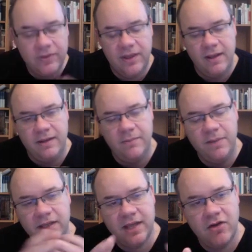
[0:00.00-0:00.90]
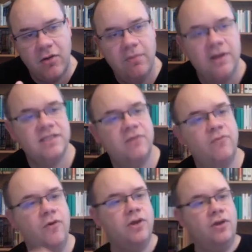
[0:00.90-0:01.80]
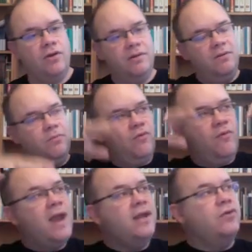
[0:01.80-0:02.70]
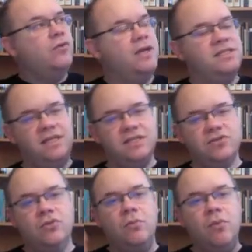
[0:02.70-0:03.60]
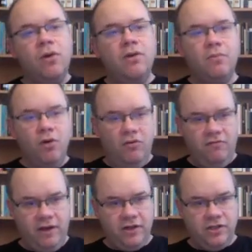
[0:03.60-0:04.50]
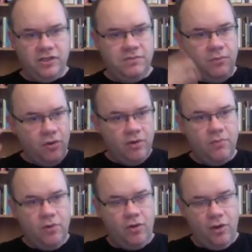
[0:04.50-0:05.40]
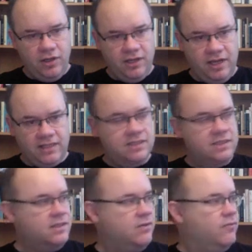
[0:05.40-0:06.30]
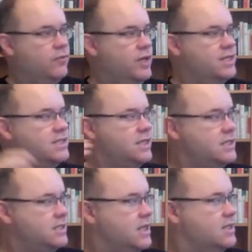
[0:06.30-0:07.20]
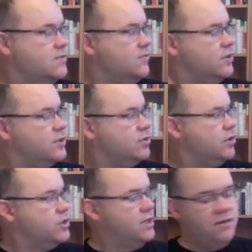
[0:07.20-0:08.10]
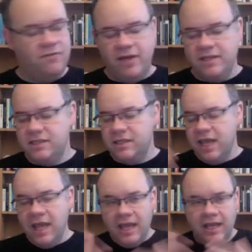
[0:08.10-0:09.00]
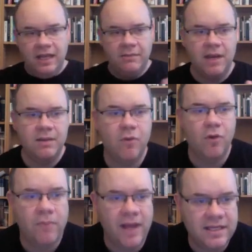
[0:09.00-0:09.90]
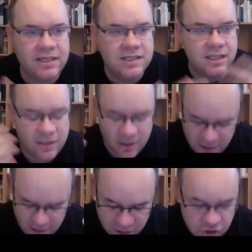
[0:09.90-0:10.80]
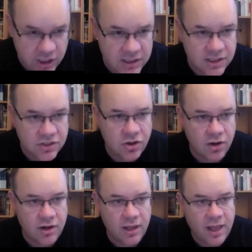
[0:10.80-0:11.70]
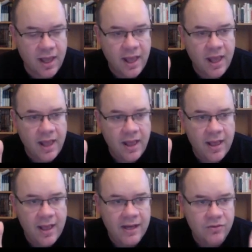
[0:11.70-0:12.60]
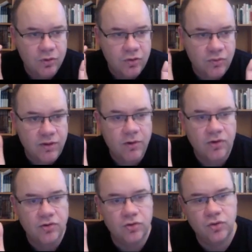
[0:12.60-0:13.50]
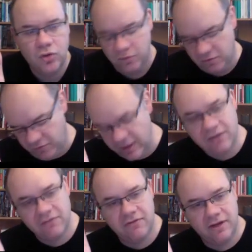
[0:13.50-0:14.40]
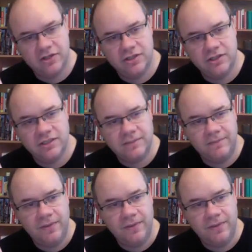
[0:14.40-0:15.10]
the big tech companies are working on providing you access to more and more functions in more and more contexts, through the assistants, through the search interfaces, in many more places, in the sheets and so on. And what we want to do with Wikifunctions